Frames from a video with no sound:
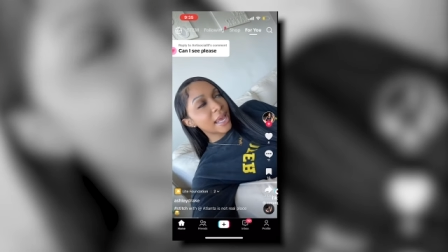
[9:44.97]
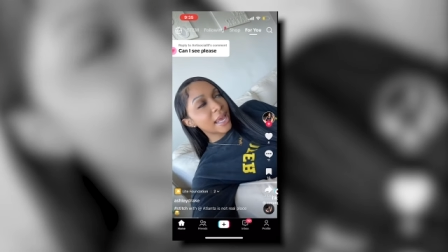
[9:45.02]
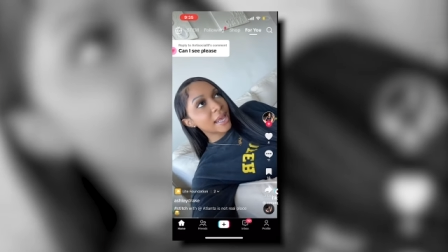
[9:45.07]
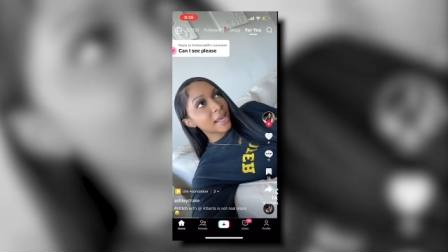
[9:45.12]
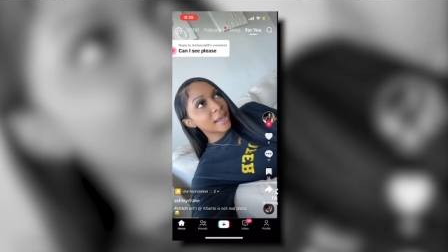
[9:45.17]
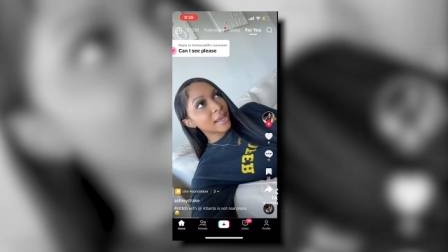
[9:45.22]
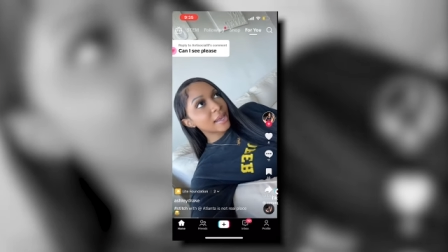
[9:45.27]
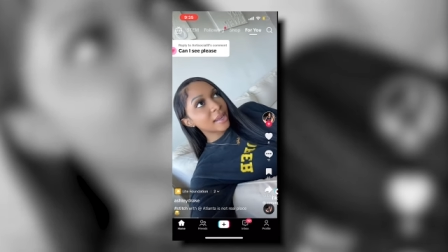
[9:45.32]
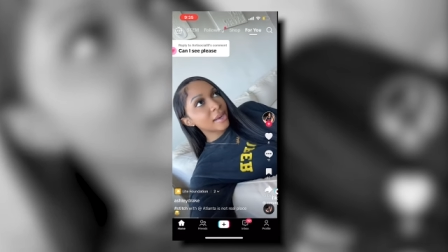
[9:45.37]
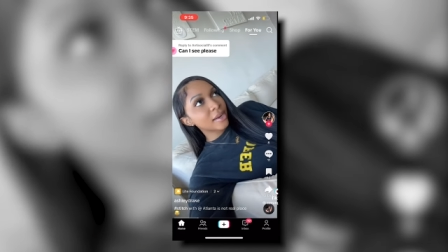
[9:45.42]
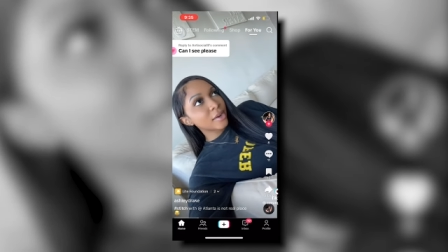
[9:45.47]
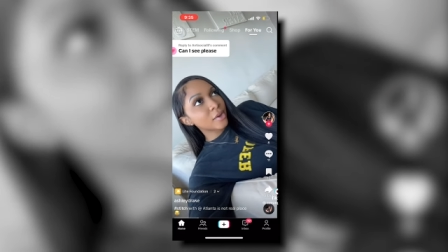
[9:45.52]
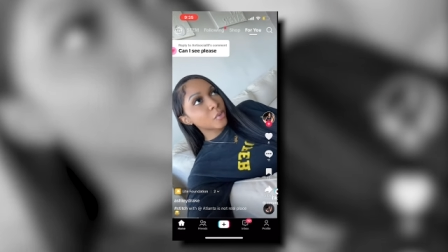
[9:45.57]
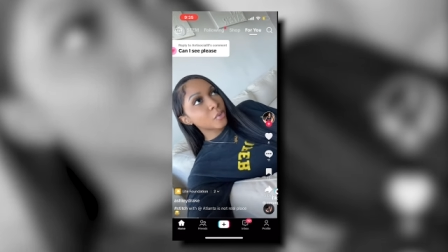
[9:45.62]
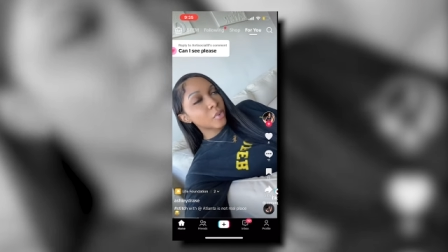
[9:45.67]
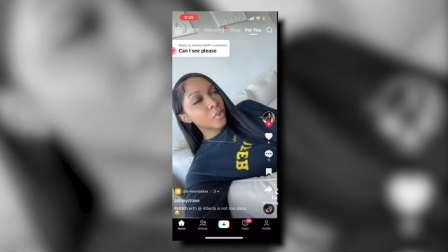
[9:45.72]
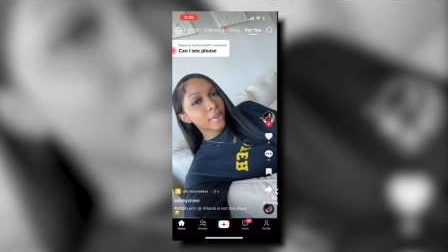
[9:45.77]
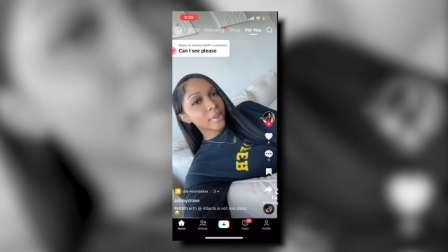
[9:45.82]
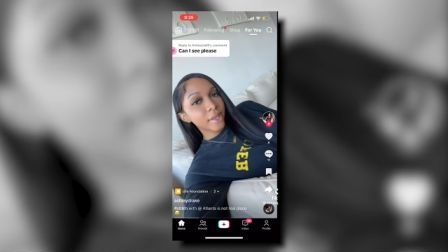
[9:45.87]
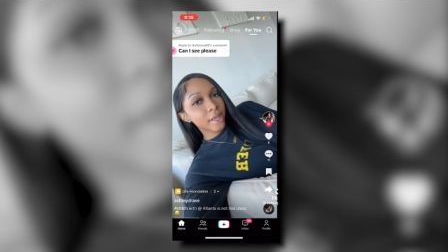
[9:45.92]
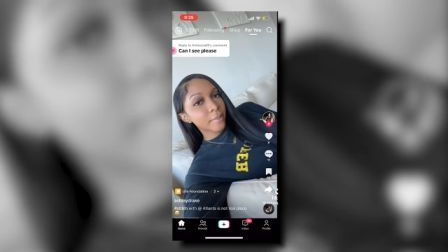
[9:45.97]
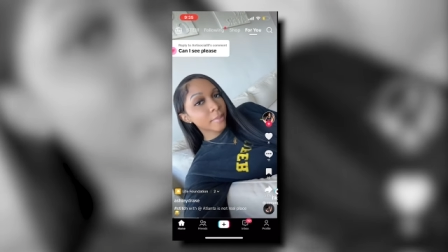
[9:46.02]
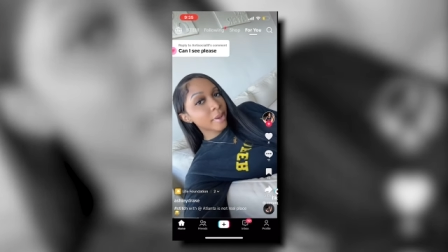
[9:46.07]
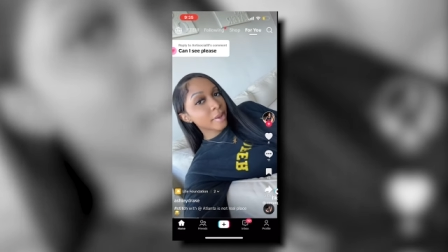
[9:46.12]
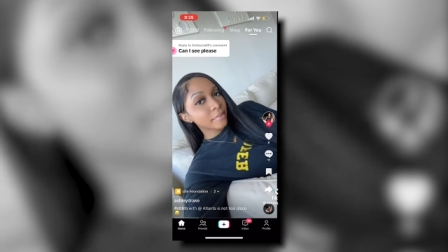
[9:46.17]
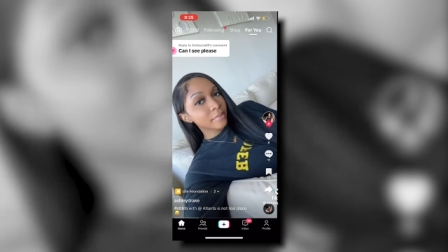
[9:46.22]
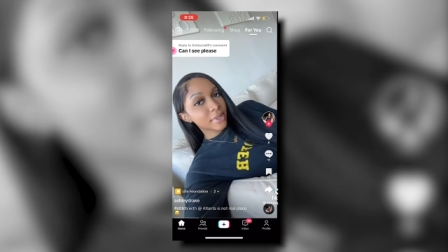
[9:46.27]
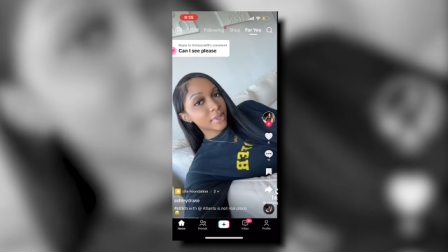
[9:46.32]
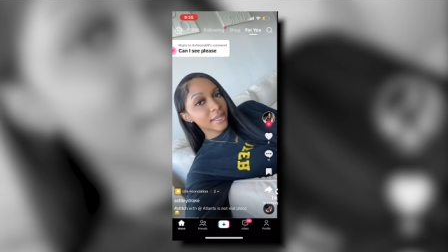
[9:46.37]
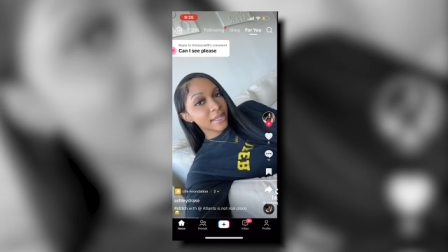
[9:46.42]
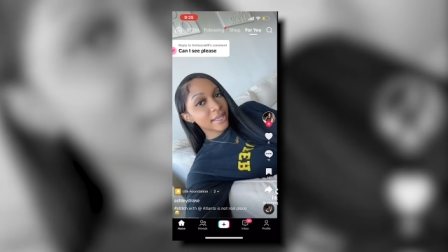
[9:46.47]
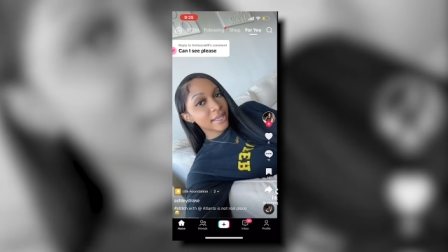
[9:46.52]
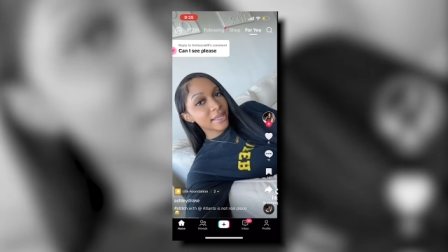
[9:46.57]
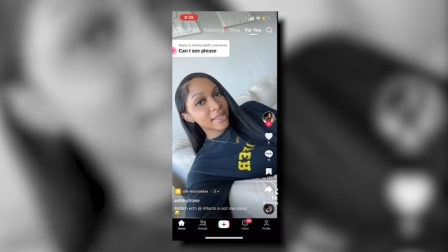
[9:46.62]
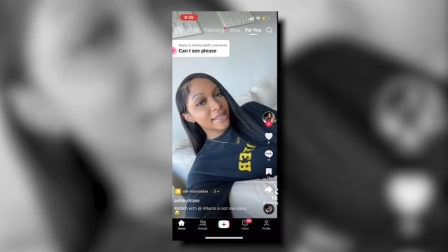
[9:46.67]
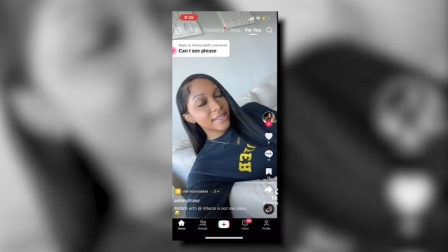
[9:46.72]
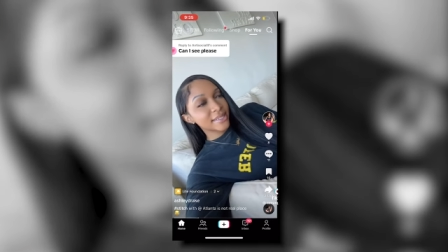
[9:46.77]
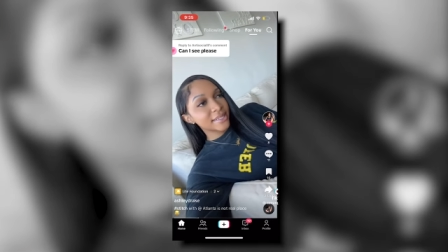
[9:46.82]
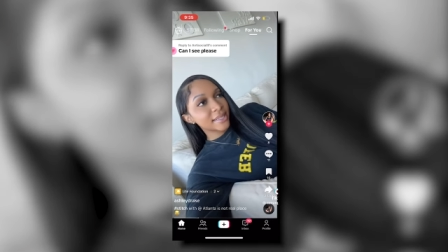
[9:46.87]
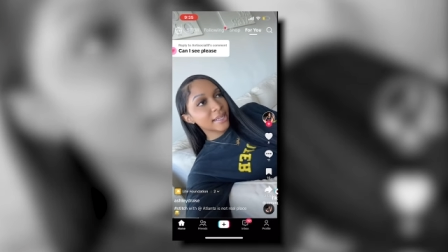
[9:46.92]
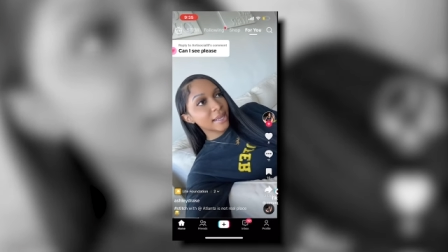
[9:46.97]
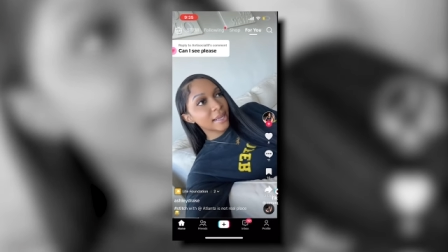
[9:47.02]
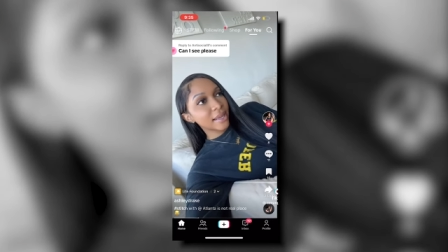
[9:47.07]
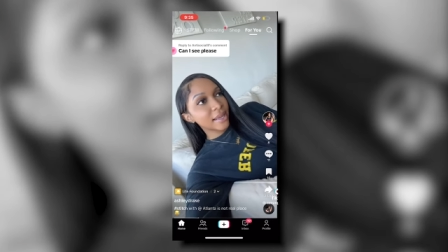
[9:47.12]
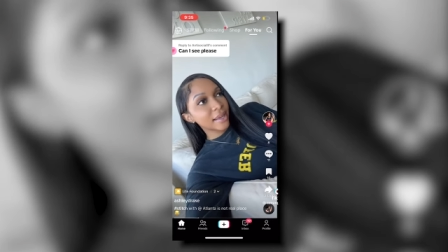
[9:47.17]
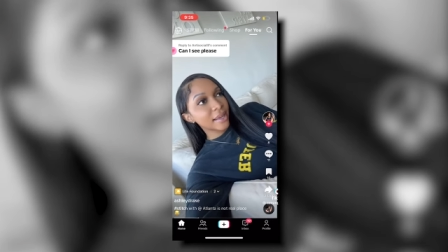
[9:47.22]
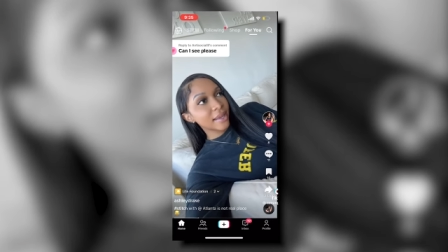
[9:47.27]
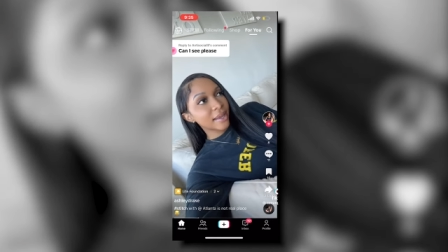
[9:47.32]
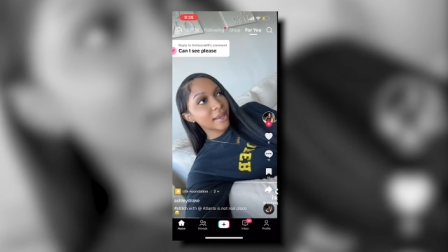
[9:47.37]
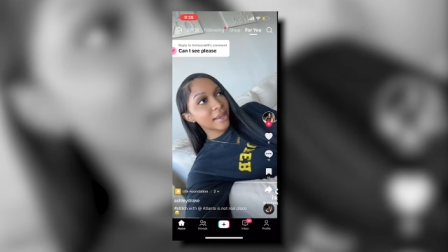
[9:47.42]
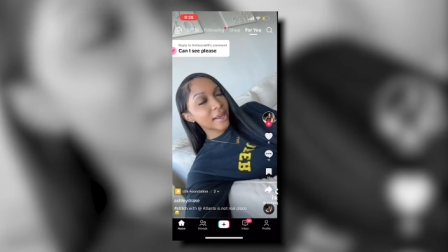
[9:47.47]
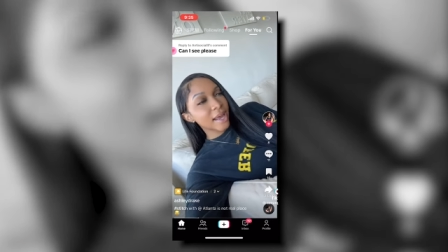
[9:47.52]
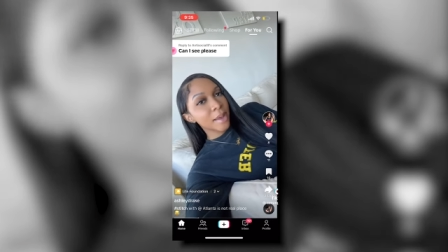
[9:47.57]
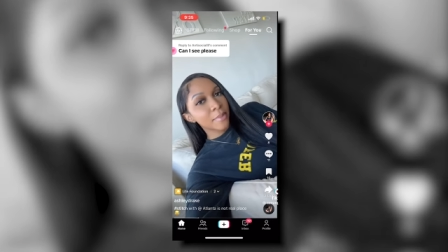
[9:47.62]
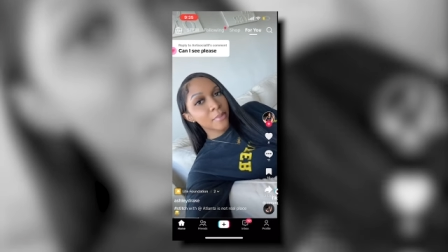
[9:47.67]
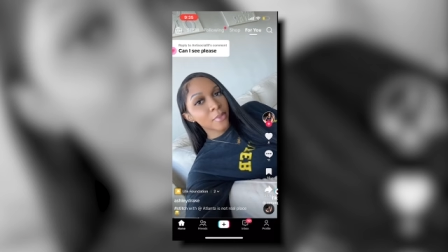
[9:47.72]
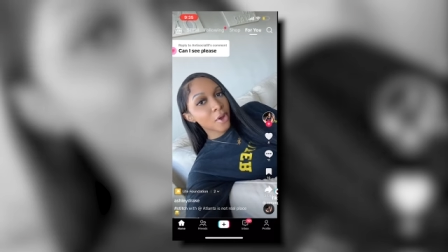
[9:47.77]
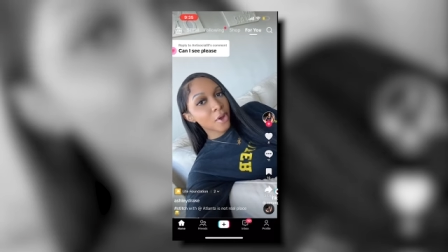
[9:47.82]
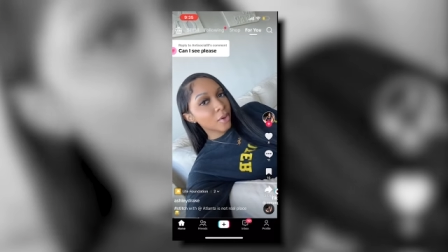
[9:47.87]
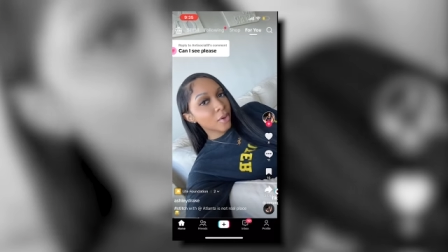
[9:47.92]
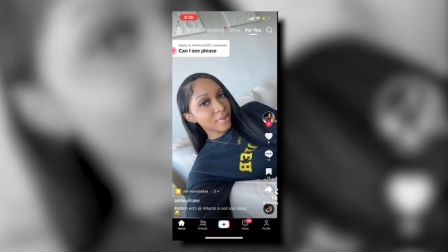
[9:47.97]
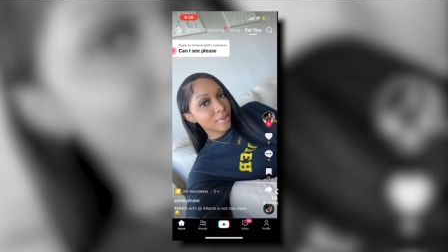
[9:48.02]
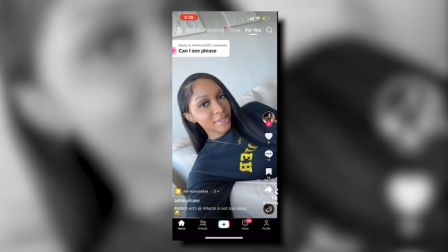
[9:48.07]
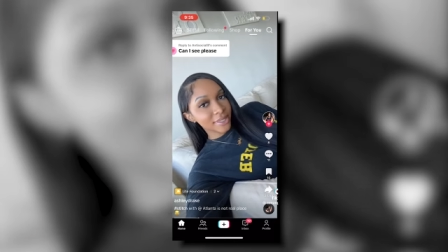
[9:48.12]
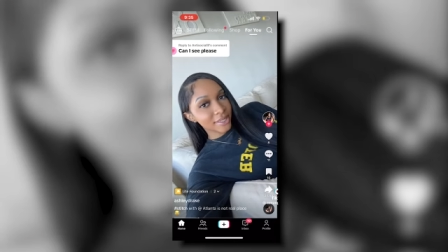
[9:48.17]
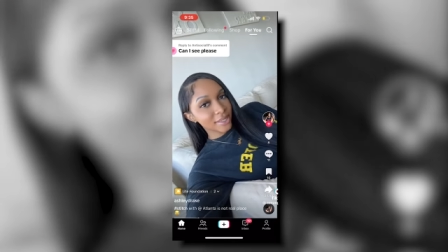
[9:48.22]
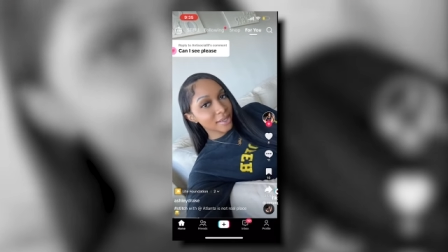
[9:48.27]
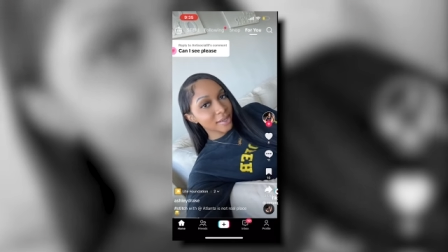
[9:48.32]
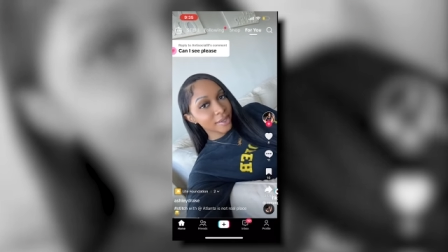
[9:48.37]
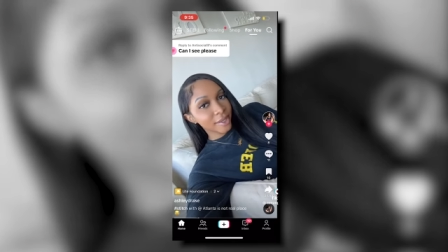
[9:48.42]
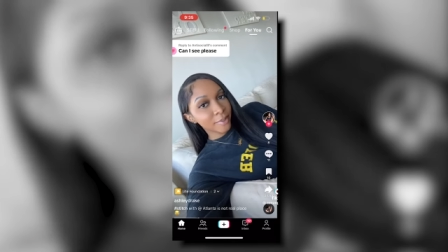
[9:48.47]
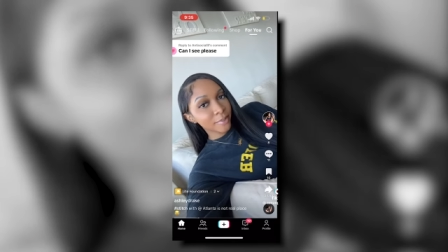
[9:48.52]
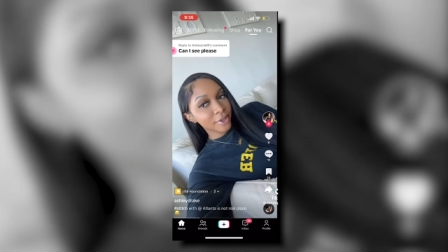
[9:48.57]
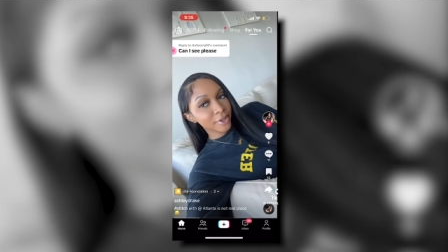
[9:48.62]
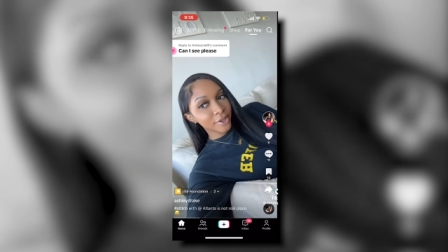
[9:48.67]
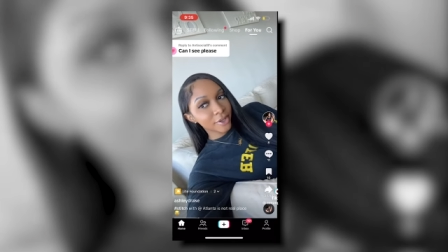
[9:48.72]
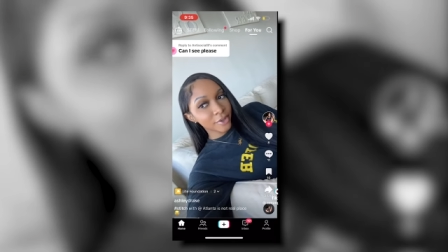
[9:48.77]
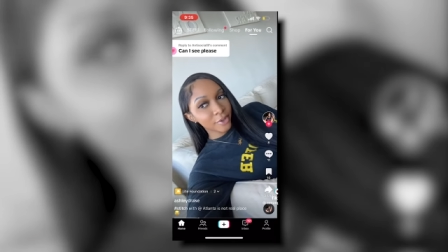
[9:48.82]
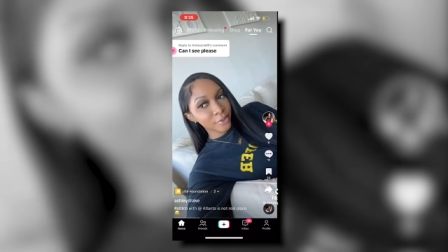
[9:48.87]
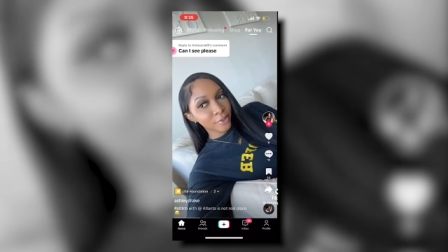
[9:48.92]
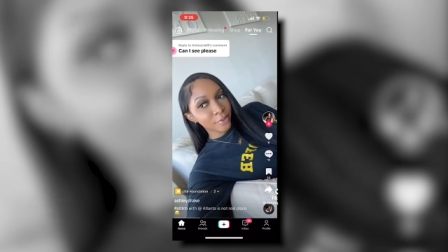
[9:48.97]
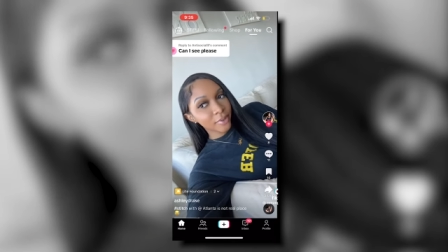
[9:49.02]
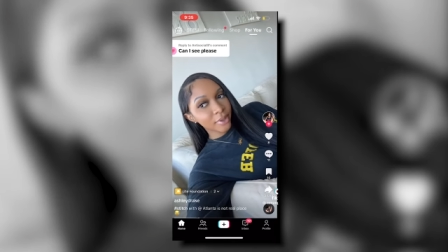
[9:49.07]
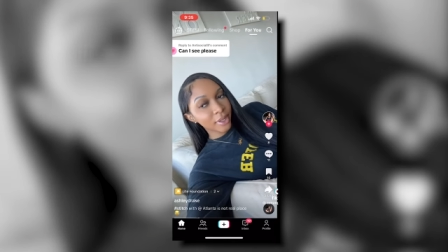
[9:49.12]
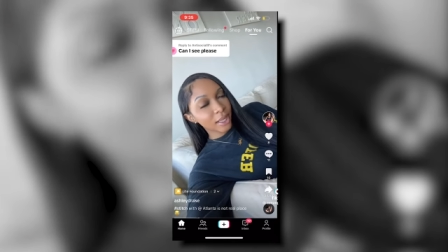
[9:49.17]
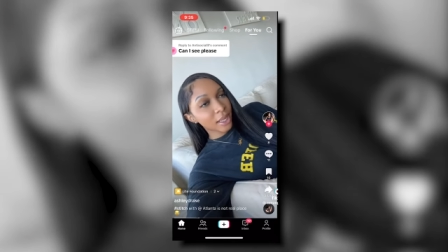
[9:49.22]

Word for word: And one thing about me is like, I'm always gonna keep it cute.